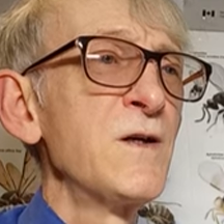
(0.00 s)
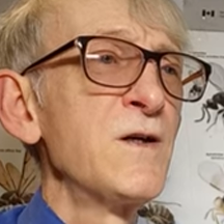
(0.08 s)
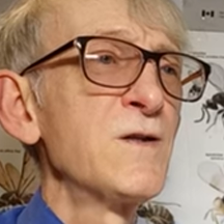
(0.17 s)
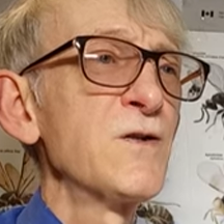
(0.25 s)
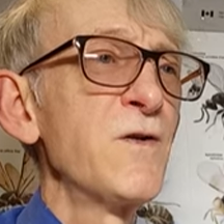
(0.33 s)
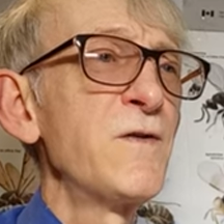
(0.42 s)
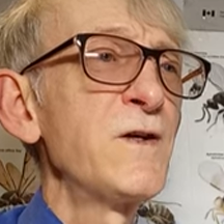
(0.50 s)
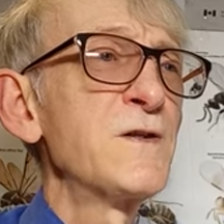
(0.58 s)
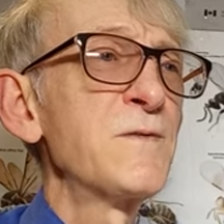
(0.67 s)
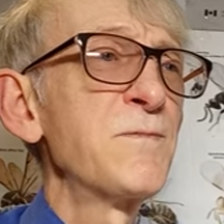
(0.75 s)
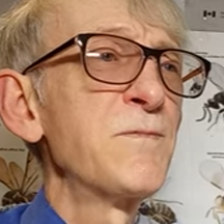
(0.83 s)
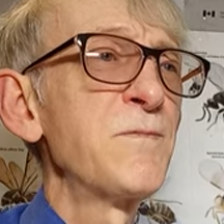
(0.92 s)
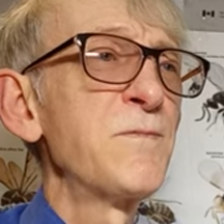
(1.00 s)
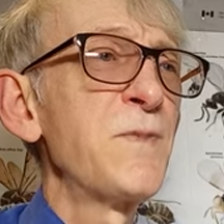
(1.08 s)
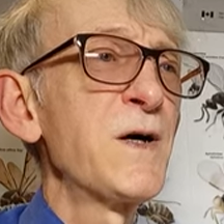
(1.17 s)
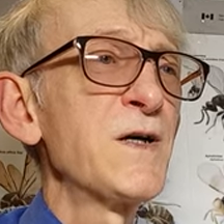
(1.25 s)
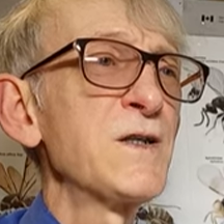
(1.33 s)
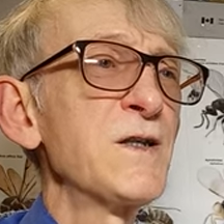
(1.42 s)
So this
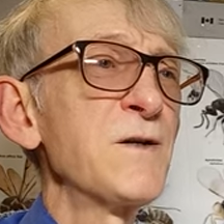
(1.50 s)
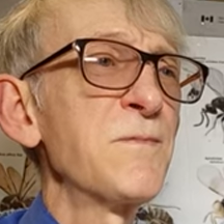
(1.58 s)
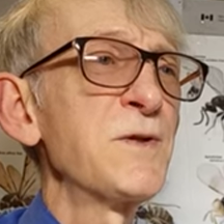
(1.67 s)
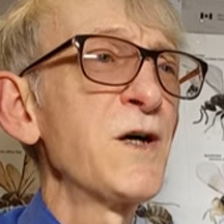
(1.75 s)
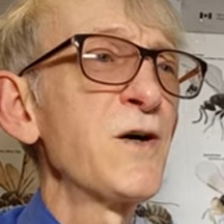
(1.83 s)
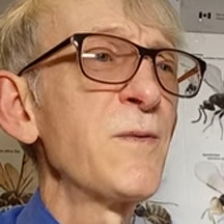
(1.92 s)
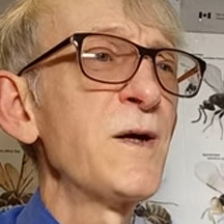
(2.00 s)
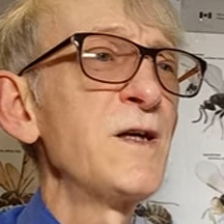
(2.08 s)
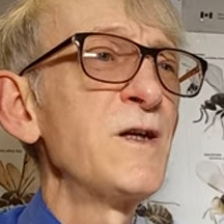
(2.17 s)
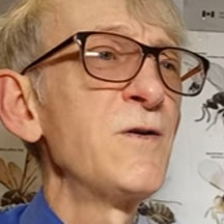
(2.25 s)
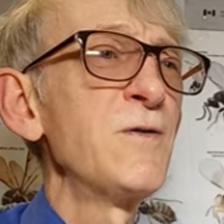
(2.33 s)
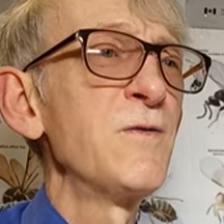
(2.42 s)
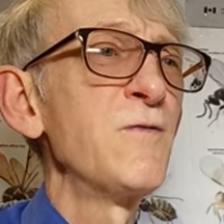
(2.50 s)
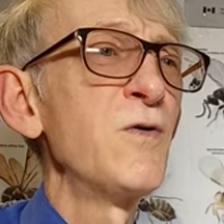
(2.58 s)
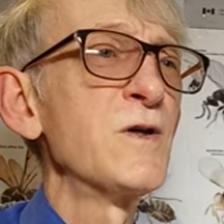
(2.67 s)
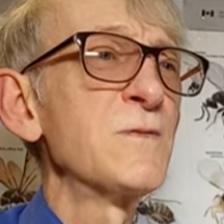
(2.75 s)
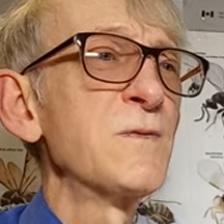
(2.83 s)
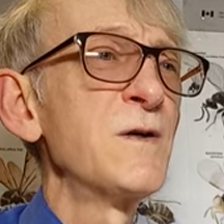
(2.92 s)
Pteromallidae
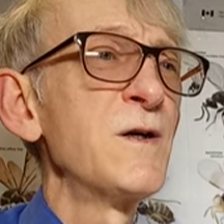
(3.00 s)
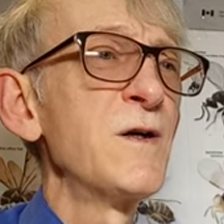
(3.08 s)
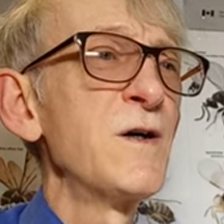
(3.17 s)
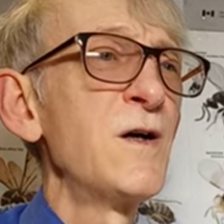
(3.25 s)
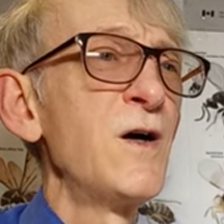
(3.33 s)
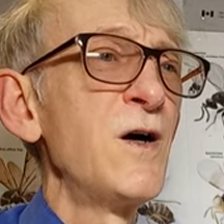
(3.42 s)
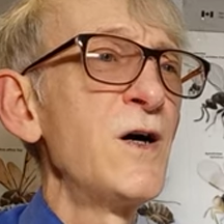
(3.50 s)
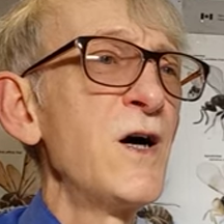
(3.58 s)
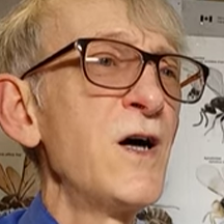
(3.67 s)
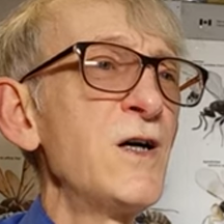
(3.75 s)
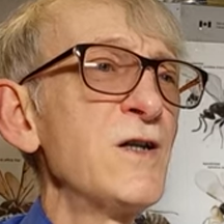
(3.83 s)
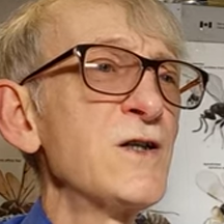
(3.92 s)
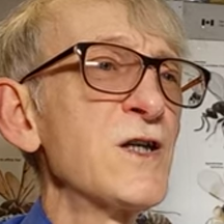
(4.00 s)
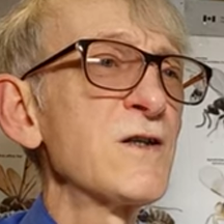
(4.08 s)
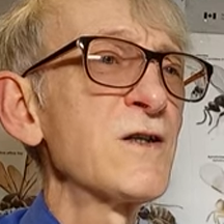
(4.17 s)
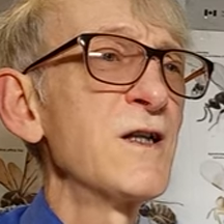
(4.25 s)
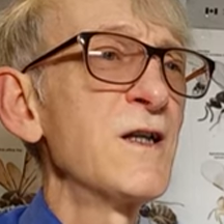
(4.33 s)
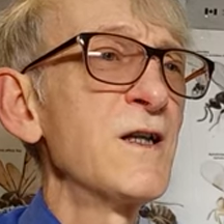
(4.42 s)
wasp. And
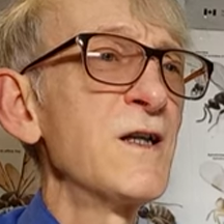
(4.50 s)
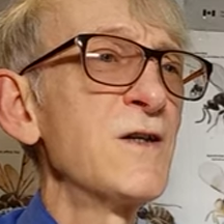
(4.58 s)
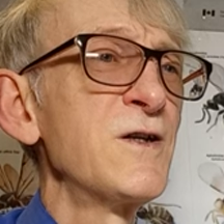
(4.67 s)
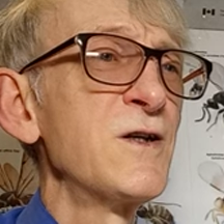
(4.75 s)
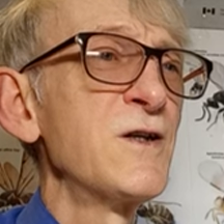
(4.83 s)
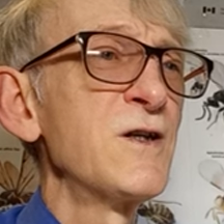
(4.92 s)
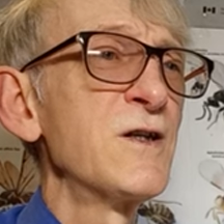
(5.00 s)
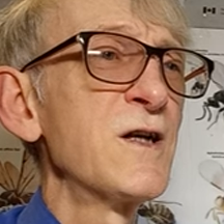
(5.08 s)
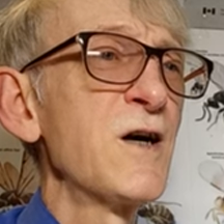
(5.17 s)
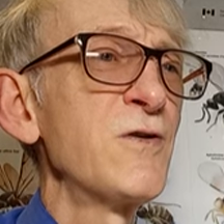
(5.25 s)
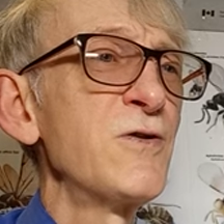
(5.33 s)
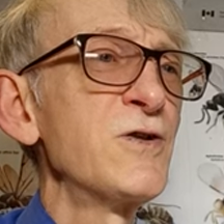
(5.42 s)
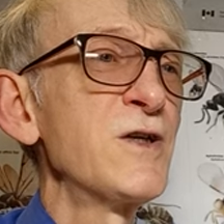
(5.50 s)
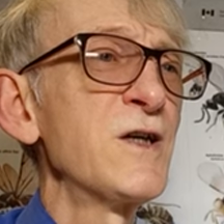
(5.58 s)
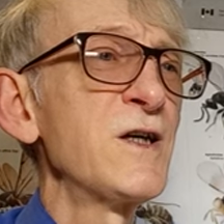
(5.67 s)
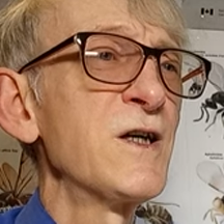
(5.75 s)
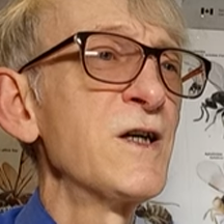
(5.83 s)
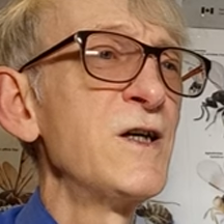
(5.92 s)
just now you see
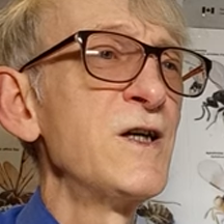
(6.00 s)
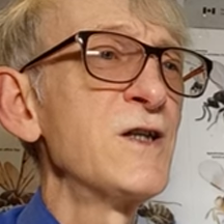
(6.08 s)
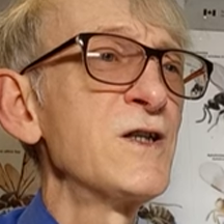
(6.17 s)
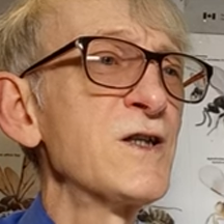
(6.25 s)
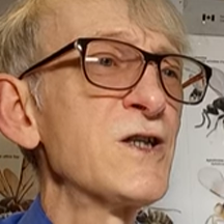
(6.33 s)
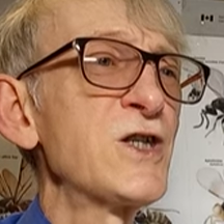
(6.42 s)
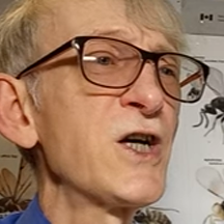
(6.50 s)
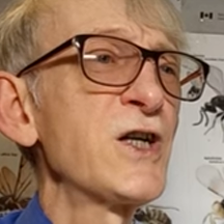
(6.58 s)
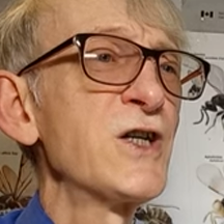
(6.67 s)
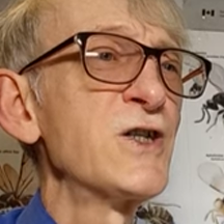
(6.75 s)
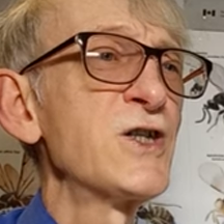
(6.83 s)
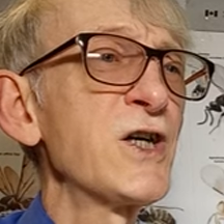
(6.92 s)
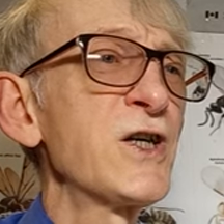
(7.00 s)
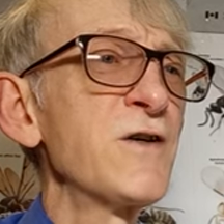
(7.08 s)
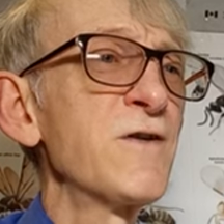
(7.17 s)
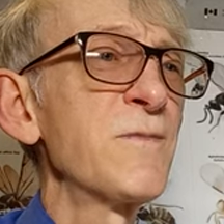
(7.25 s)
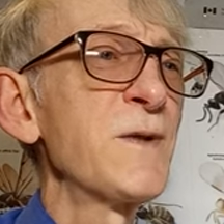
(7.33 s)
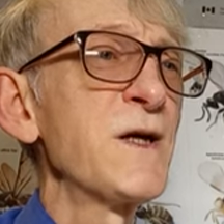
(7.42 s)
here, just checking
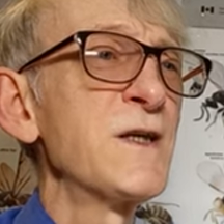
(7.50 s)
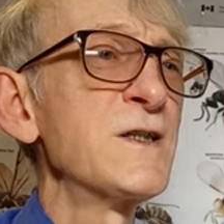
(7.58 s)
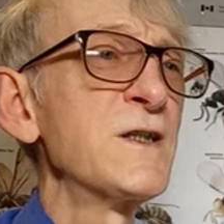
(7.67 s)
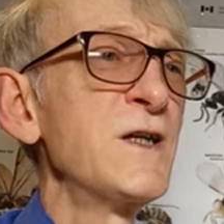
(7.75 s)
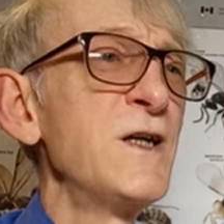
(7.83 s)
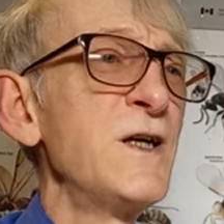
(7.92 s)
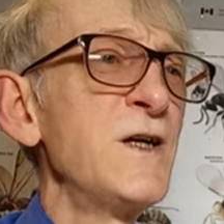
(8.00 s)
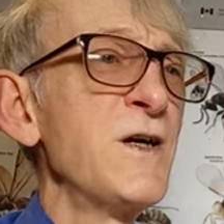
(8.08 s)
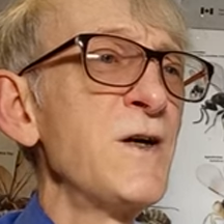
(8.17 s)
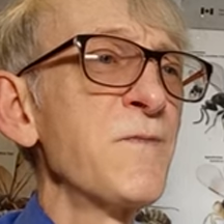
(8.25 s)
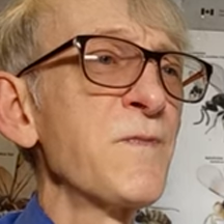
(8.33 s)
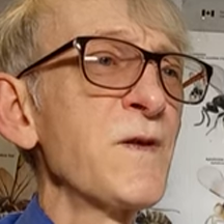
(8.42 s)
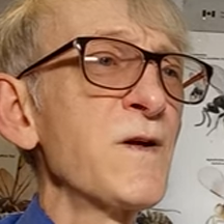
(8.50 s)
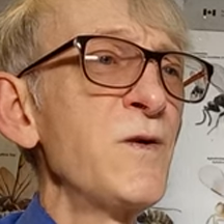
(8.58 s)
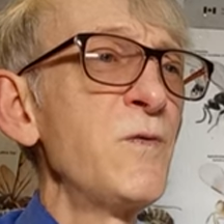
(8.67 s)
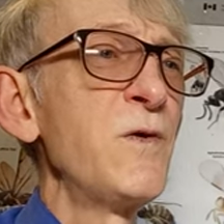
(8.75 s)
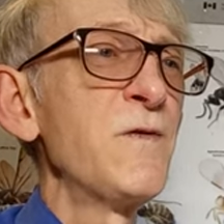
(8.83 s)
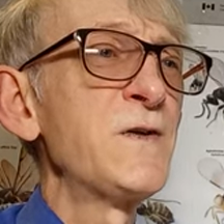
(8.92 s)
the place
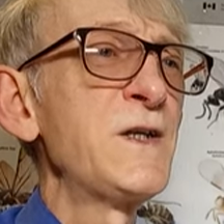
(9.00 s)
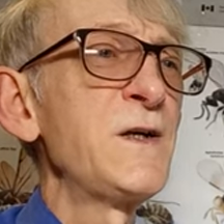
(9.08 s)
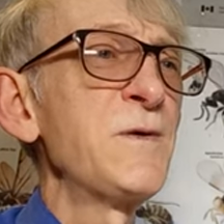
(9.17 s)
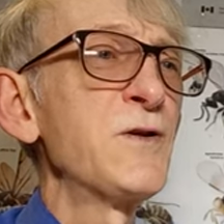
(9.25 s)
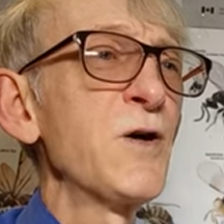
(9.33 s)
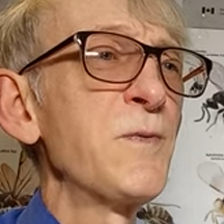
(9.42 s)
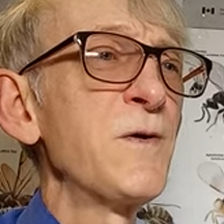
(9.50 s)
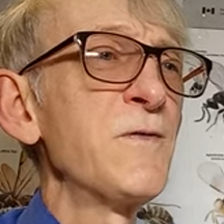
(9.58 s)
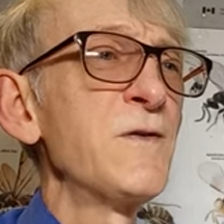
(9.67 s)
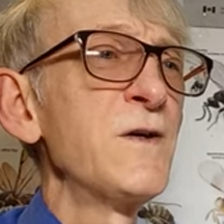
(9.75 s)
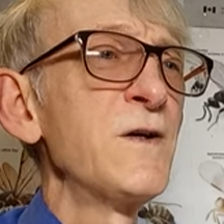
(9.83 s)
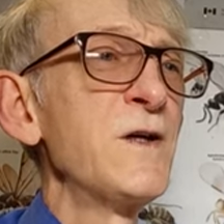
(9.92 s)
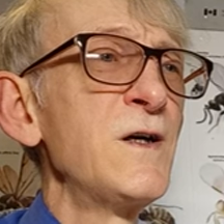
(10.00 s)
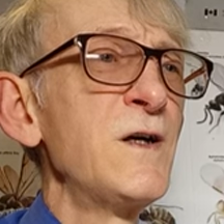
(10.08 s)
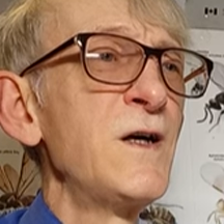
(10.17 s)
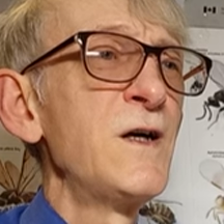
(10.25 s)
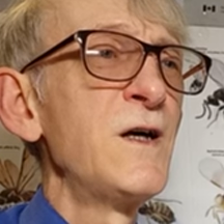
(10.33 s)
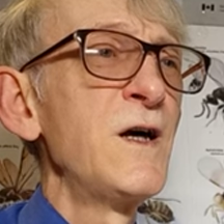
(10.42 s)
with tip top of
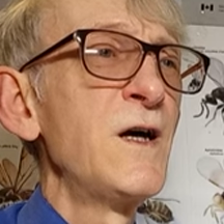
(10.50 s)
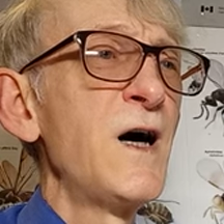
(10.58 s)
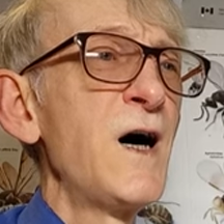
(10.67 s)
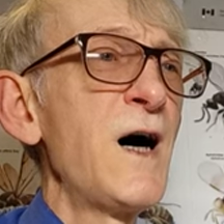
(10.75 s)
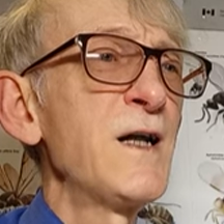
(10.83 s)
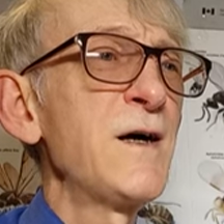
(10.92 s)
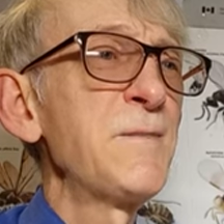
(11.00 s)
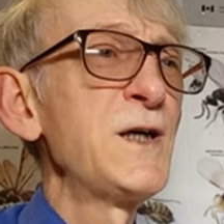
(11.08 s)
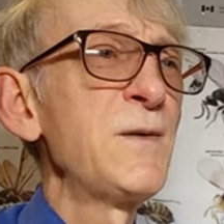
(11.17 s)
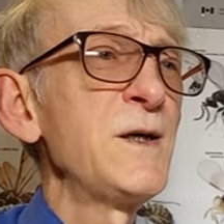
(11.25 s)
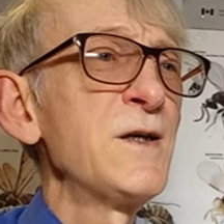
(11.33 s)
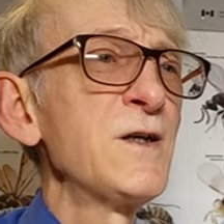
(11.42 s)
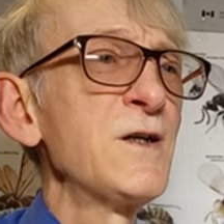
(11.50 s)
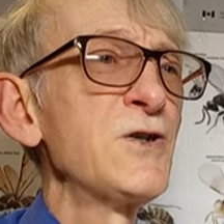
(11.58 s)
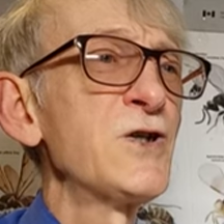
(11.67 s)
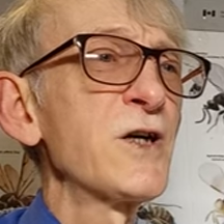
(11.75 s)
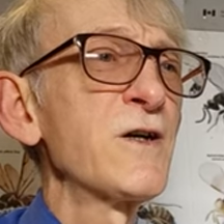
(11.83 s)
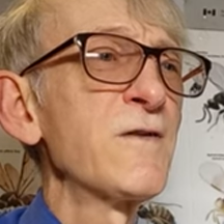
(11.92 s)
an abdomen,
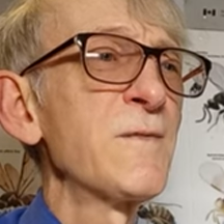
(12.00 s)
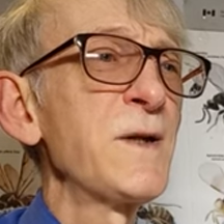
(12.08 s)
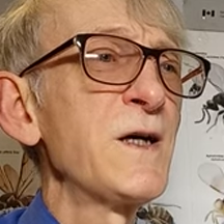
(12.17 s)
checking the